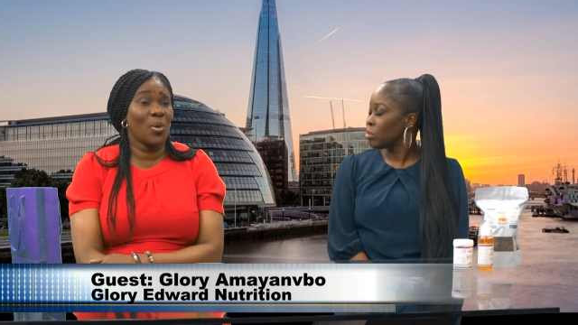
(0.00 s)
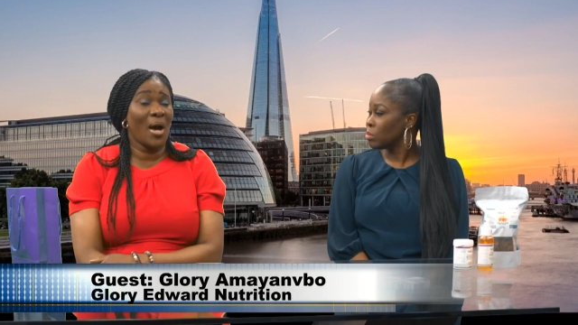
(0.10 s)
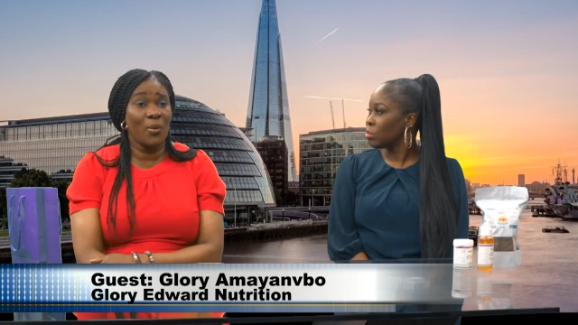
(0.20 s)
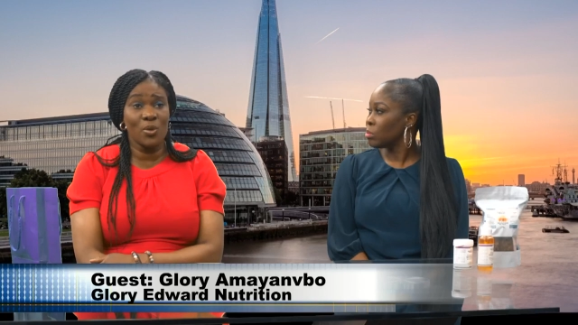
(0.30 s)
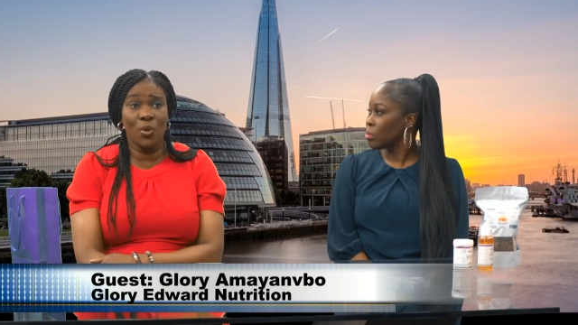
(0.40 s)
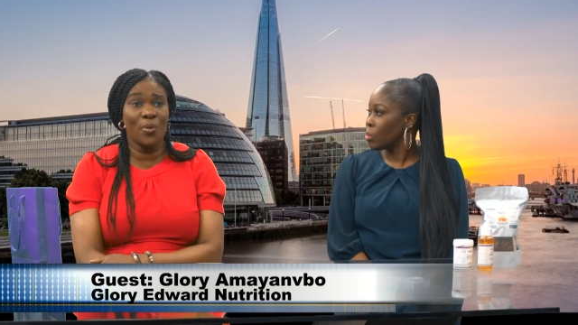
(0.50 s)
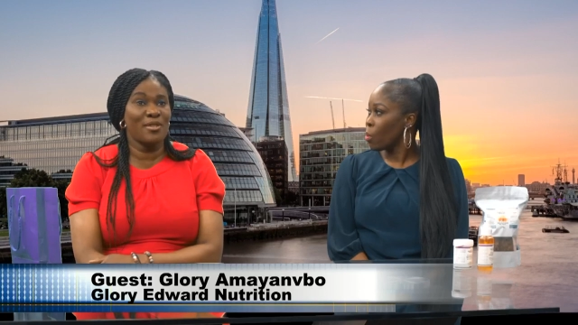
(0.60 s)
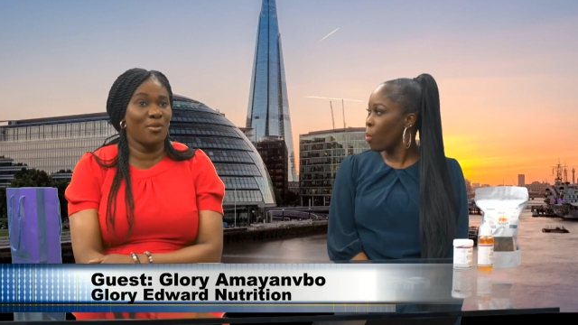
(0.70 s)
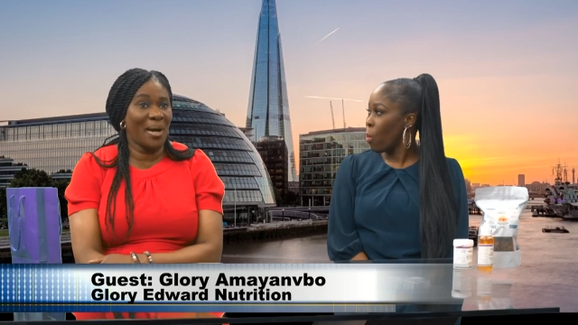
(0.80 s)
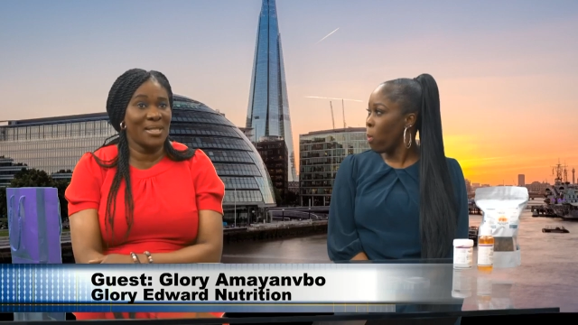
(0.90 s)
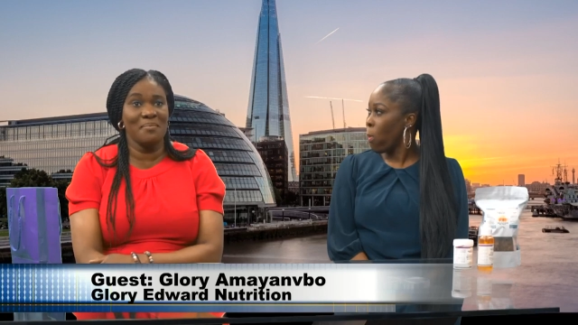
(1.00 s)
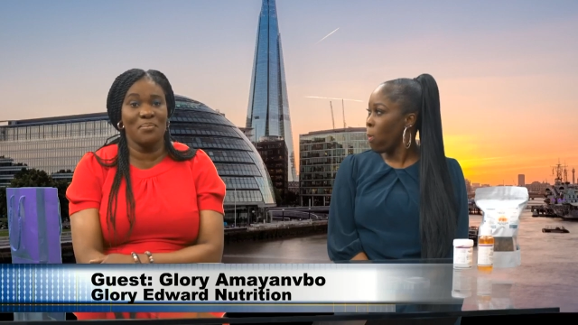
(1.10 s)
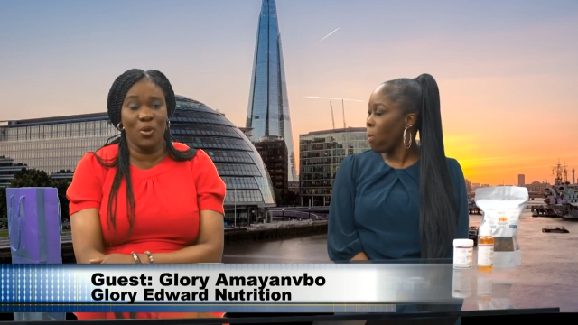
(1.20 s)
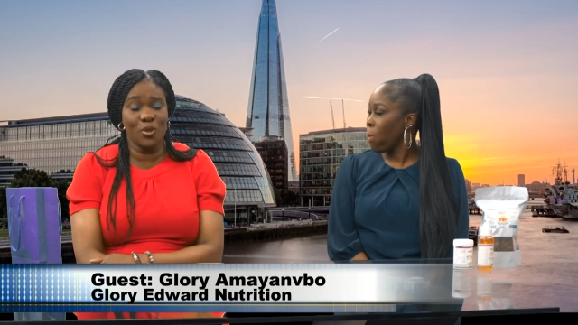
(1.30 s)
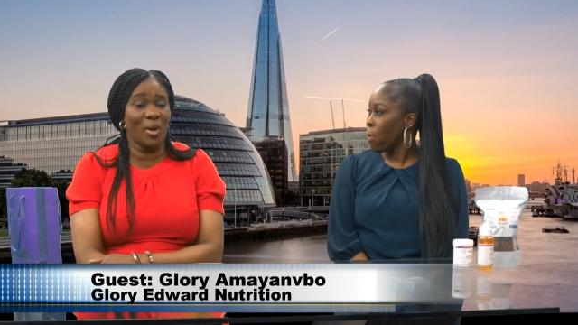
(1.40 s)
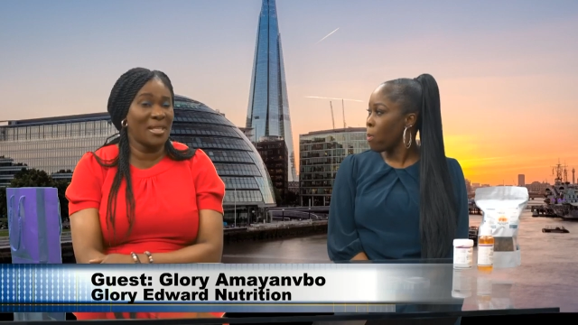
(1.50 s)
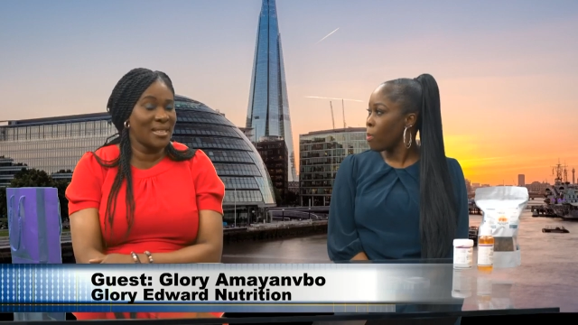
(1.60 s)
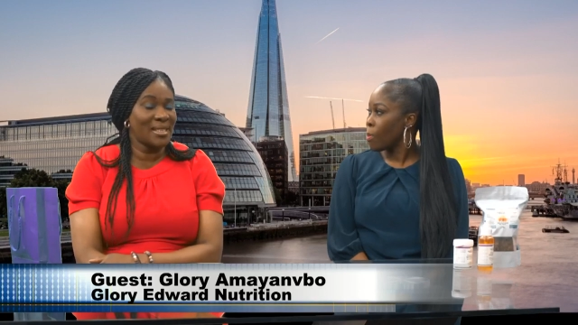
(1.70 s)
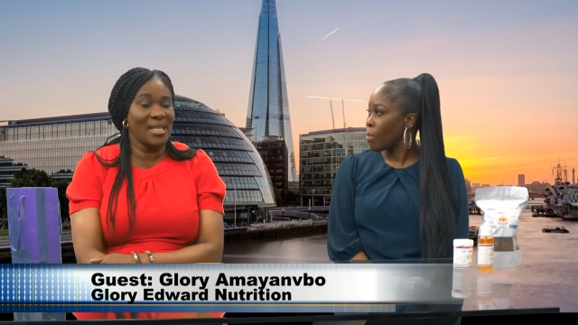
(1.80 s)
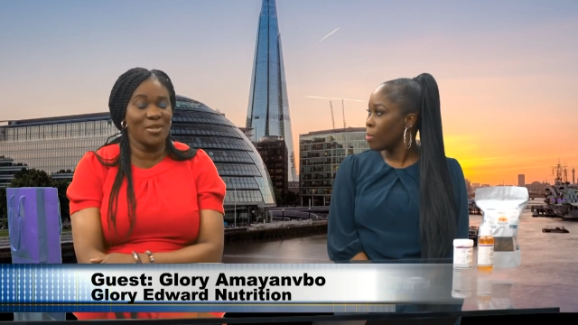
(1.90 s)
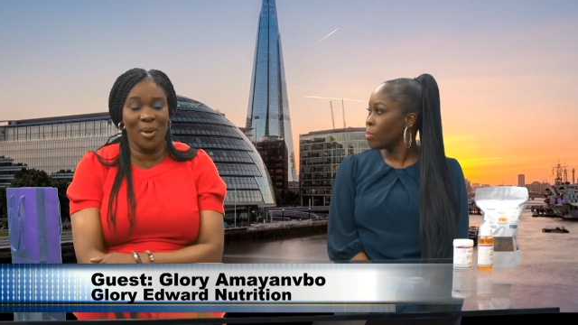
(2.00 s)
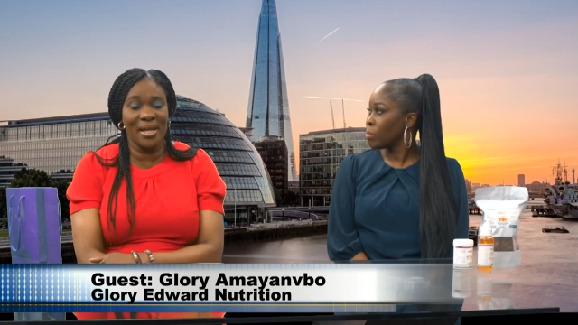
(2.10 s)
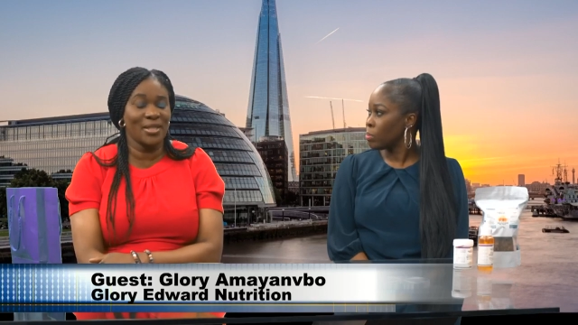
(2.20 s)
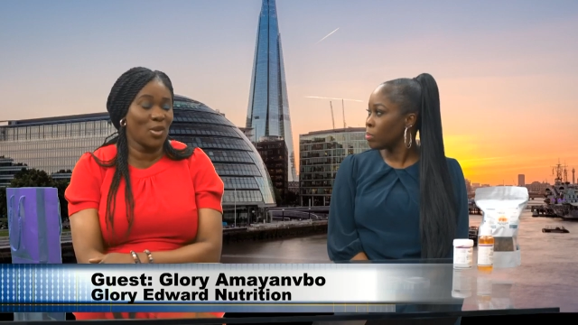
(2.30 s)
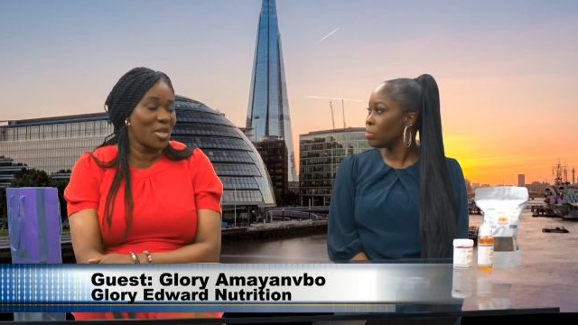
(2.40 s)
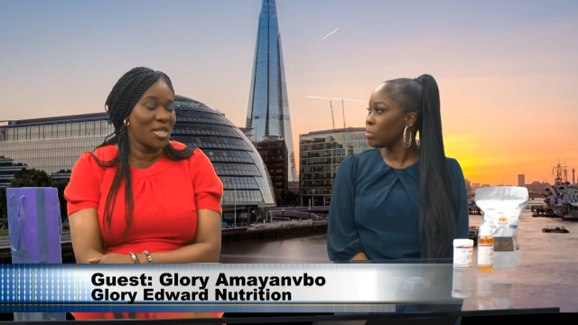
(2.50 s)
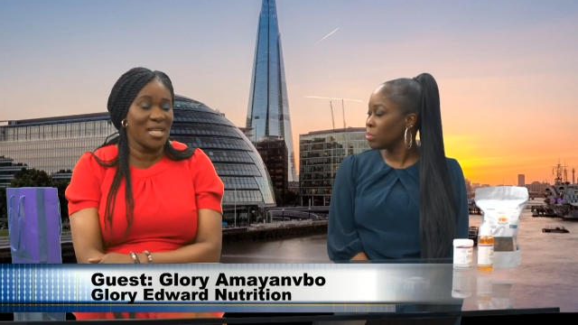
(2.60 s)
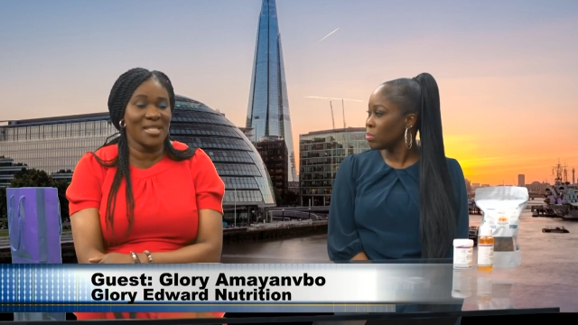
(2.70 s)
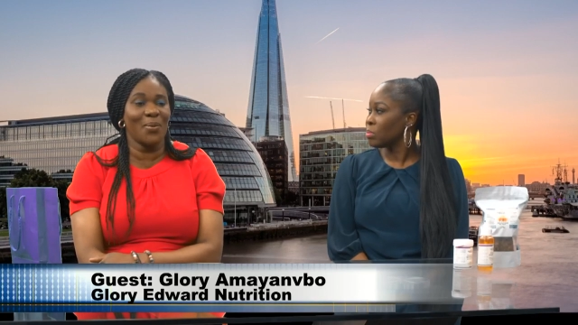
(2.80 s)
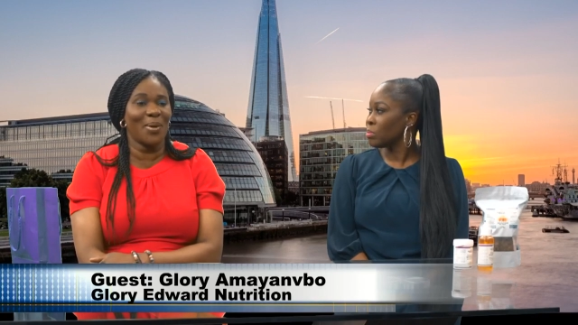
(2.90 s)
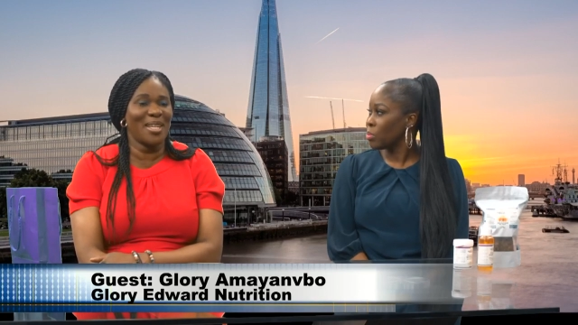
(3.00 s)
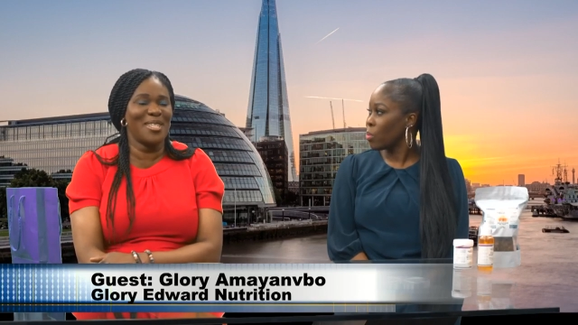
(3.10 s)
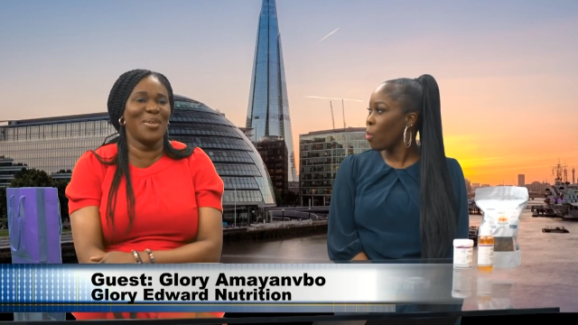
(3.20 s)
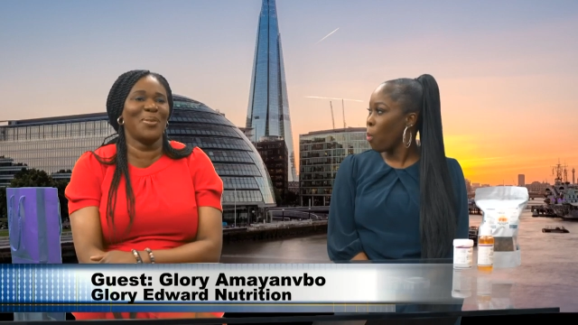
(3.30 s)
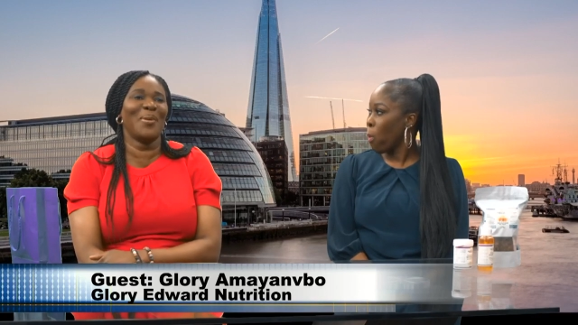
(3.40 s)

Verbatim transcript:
Speaker 1: I was always writing books, writing things, writing all the things I wanted to